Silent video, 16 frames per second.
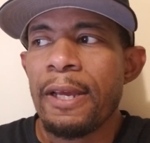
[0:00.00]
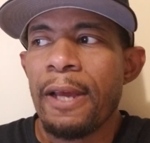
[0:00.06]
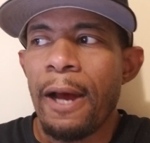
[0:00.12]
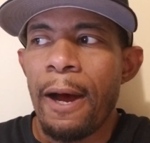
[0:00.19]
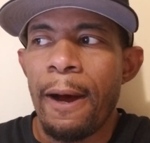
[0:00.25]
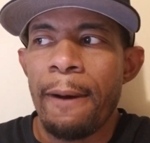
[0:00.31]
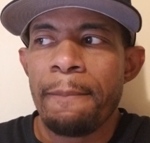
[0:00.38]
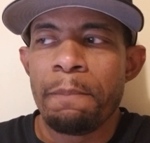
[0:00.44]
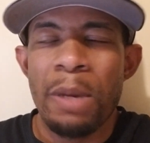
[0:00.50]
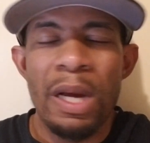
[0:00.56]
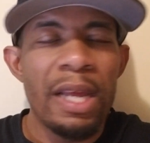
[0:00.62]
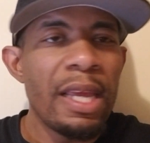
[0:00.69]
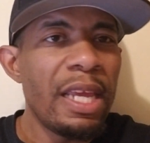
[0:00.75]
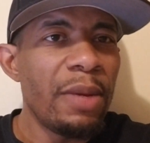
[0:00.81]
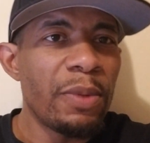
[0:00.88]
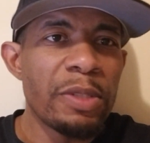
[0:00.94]
um, but
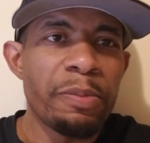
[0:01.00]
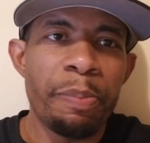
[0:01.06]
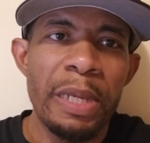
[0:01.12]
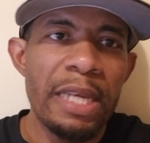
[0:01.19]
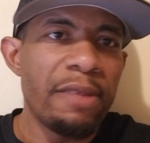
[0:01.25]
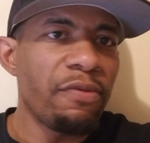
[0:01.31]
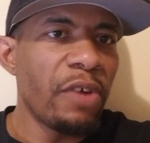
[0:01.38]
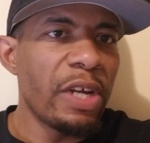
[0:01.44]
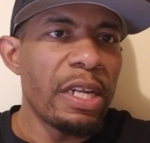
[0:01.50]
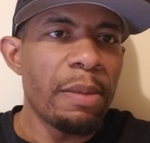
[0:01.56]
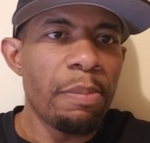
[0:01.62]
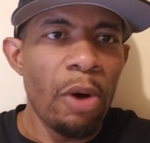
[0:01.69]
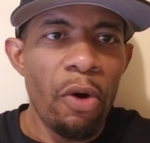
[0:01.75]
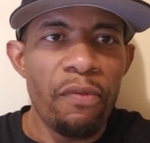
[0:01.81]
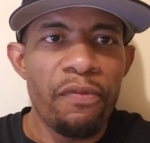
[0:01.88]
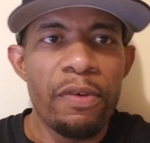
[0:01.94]
he was beating Riddick
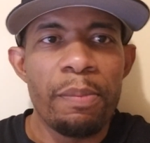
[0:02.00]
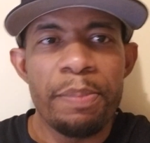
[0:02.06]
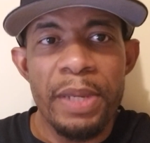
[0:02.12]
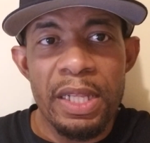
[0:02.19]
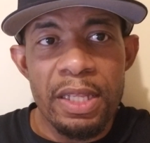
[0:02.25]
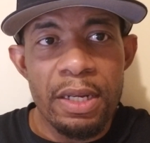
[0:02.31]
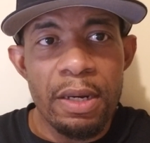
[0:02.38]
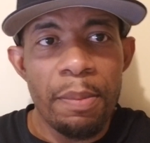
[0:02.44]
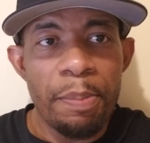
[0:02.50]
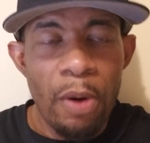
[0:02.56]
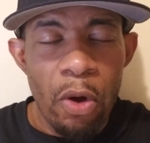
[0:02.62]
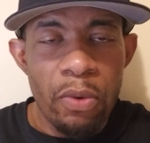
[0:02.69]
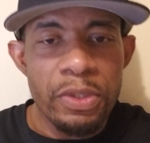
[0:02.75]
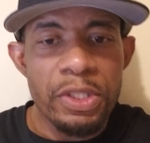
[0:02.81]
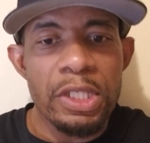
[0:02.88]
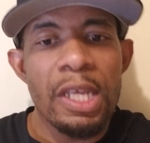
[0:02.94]
Bowe from pillar to
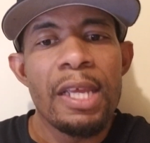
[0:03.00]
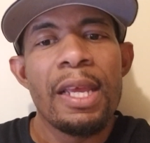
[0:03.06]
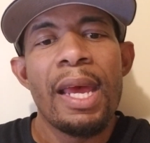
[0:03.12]
post.